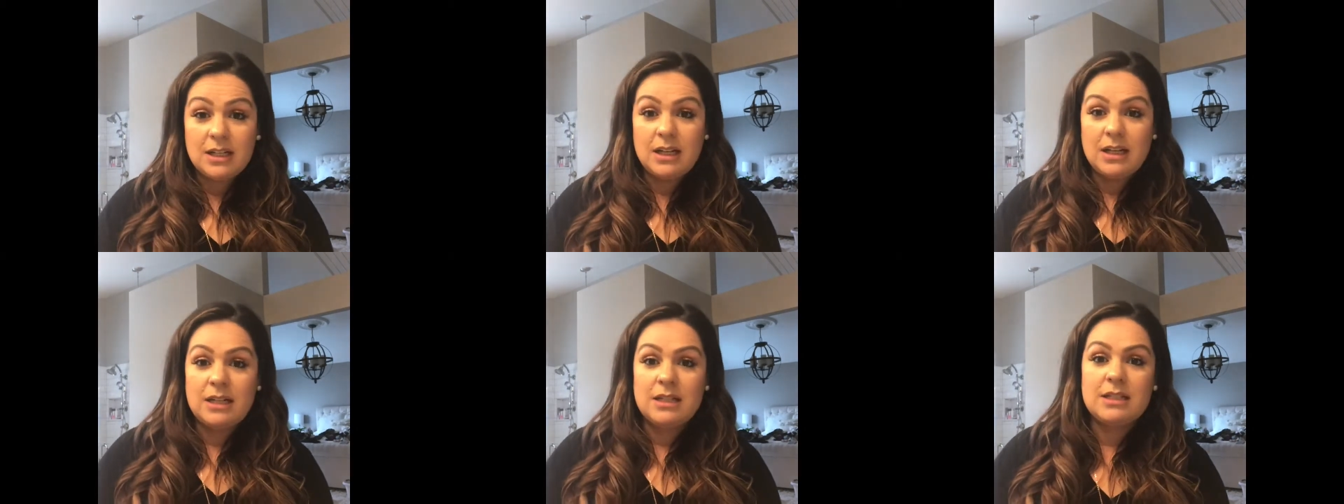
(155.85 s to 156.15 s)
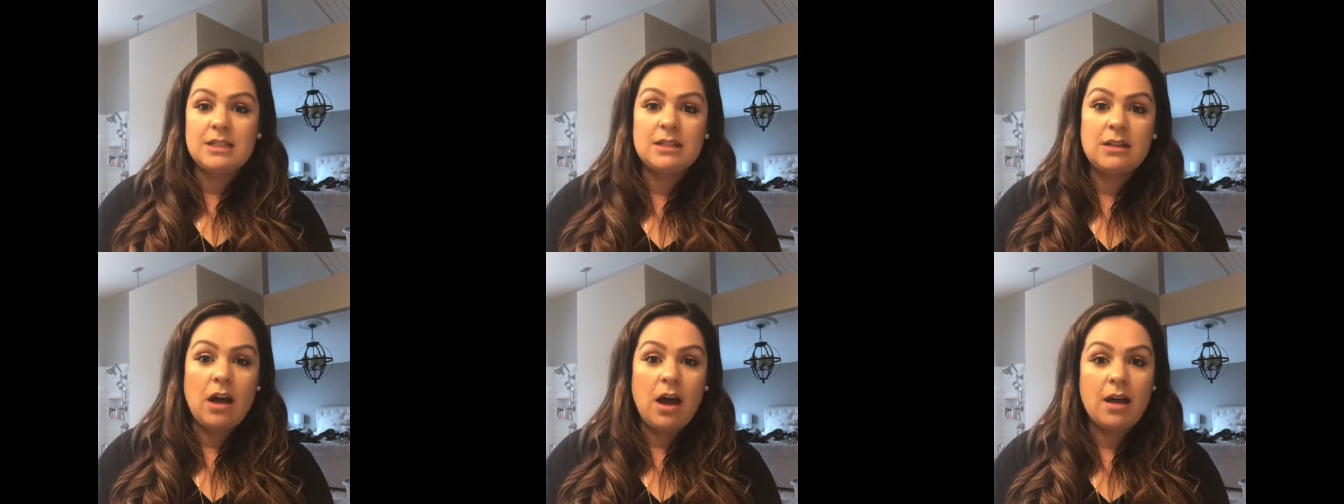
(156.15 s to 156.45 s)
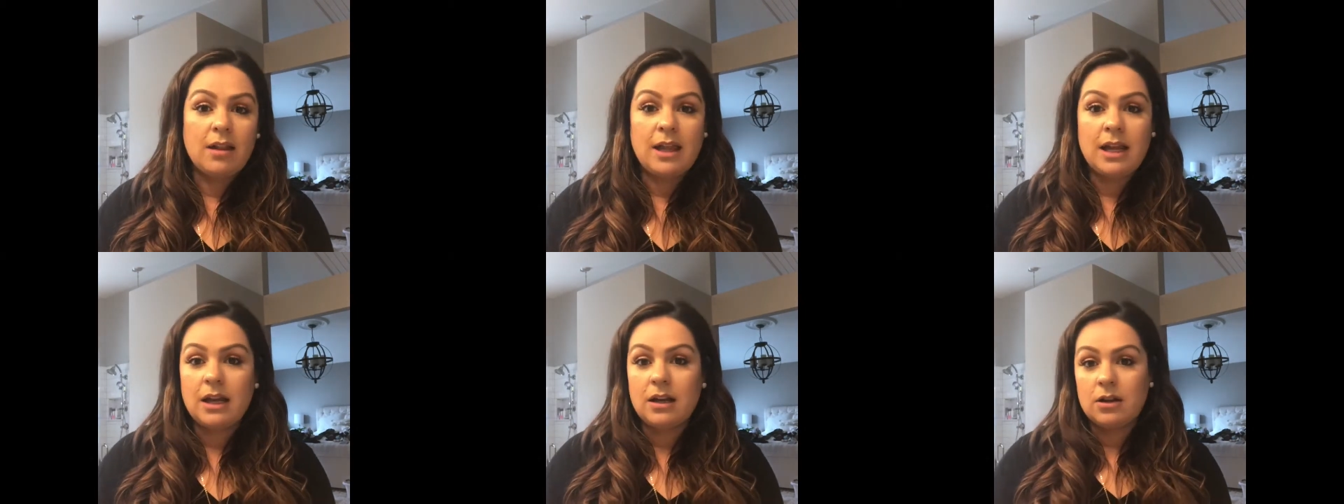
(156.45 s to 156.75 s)
It's
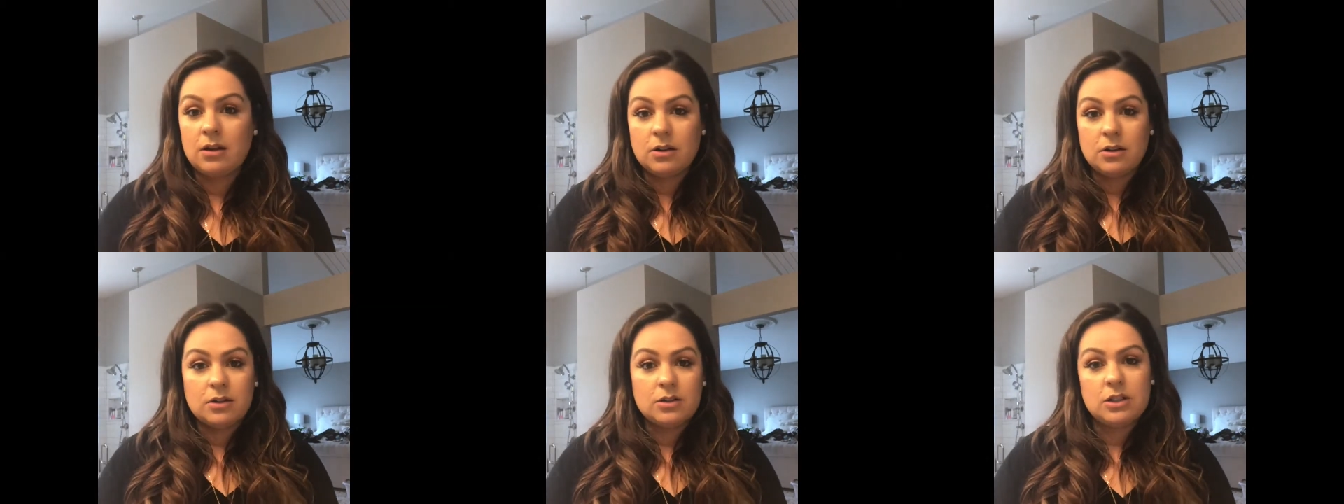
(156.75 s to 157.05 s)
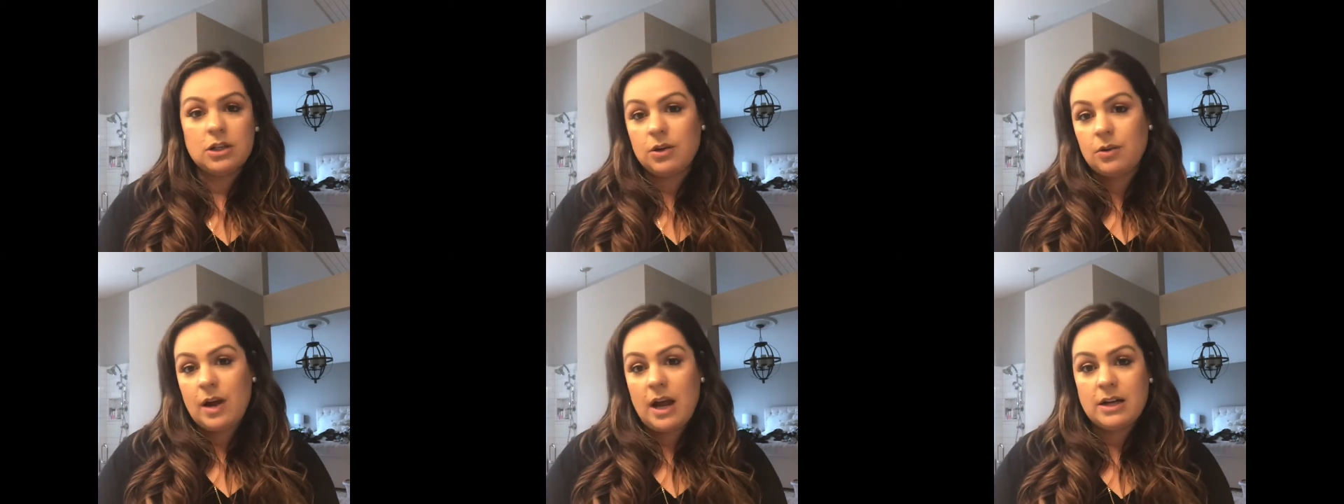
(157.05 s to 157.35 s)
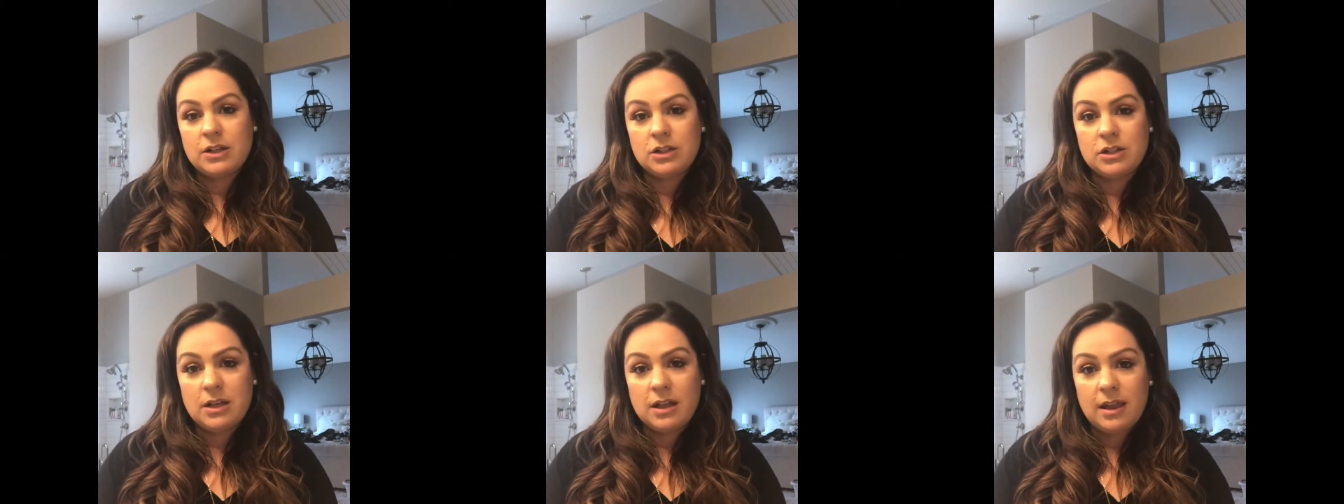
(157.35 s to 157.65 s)
not like an allergic
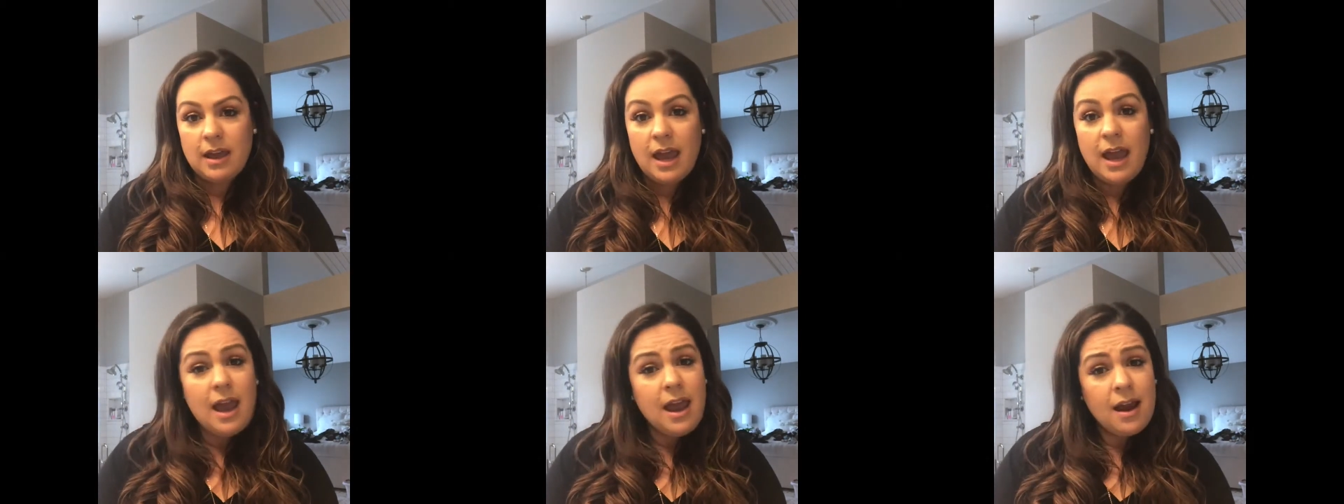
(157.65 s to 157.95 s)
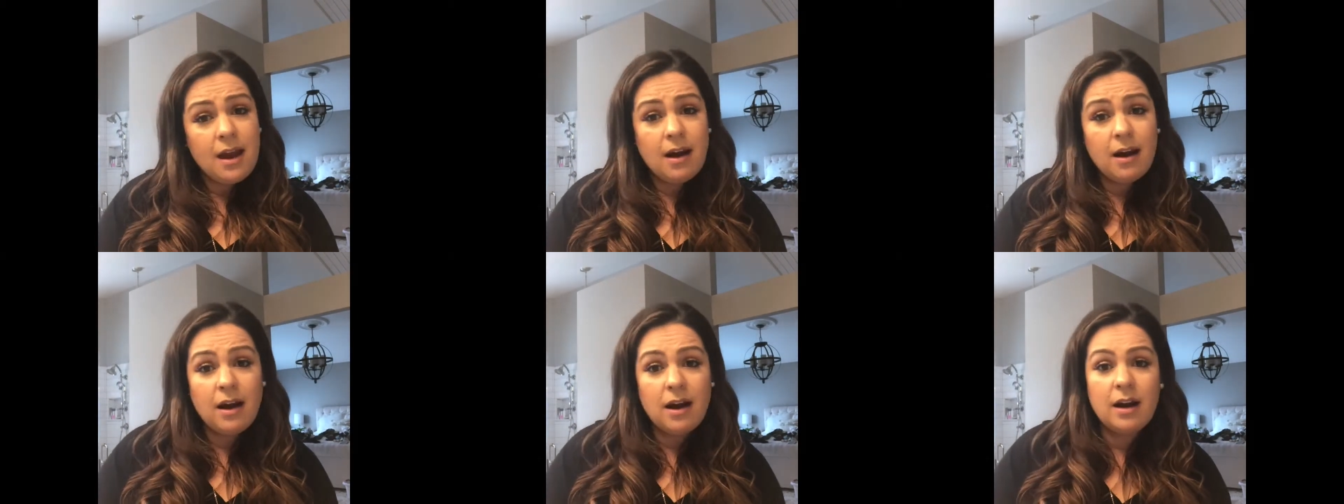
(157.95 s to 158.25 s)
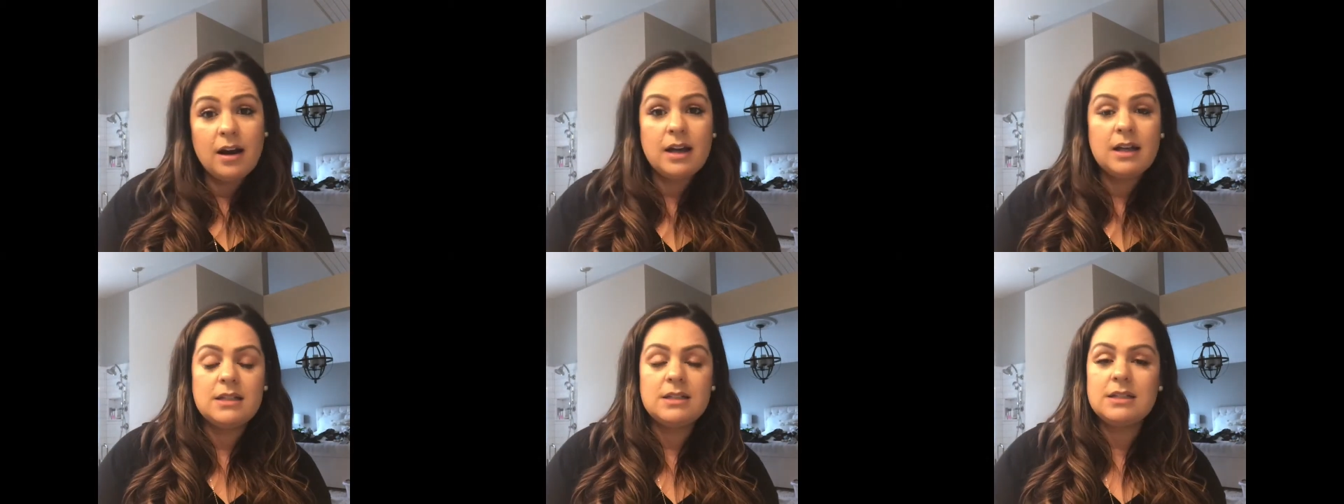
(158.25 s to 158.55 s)
reaction to the
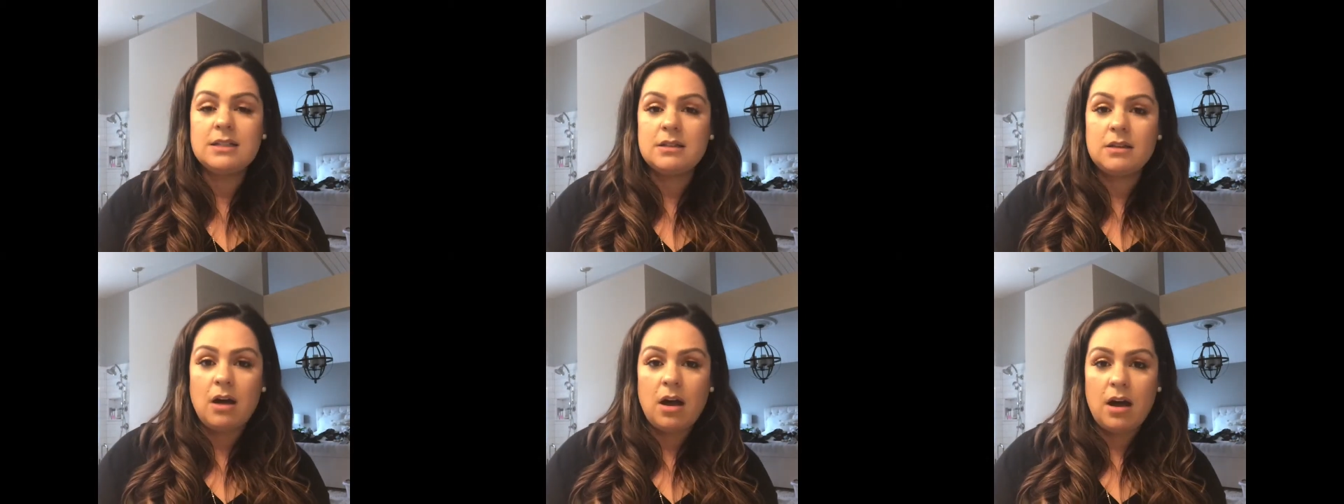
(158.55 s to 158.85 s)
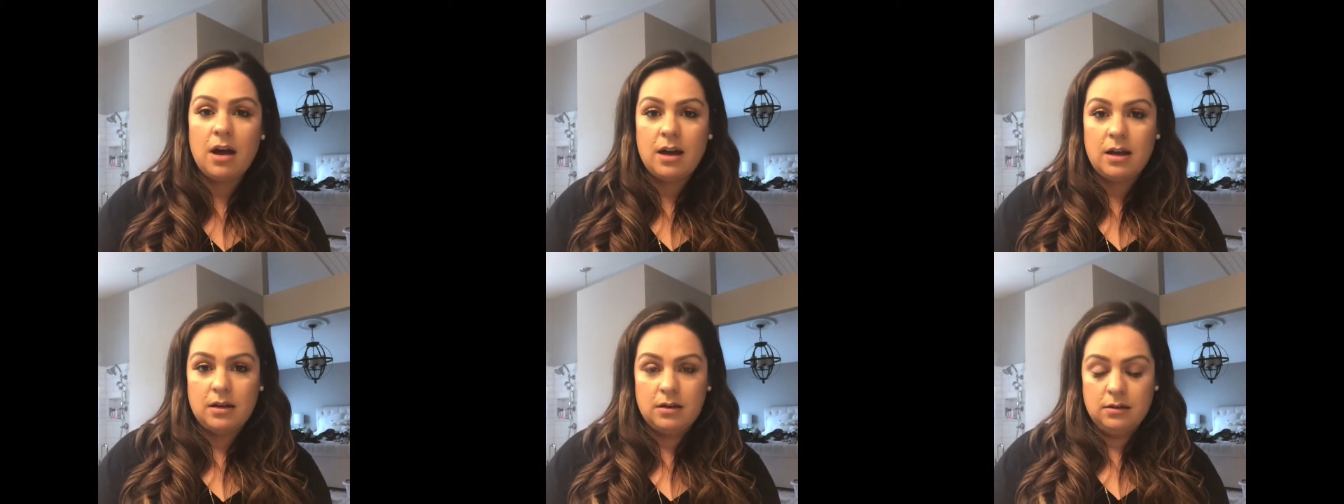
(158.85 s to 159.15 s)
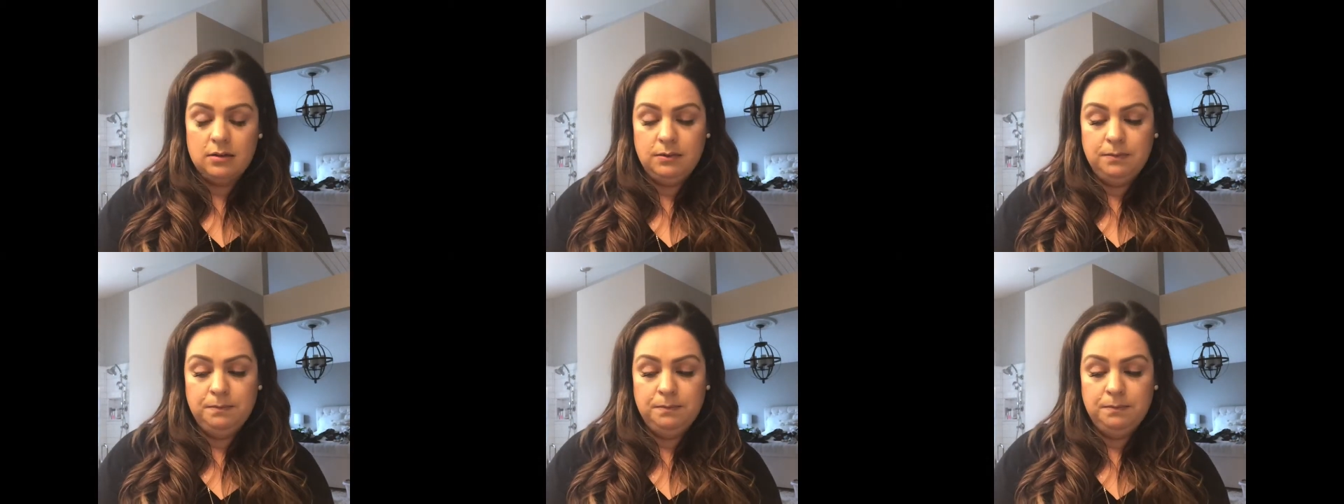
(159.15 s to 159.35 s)
hair. It's not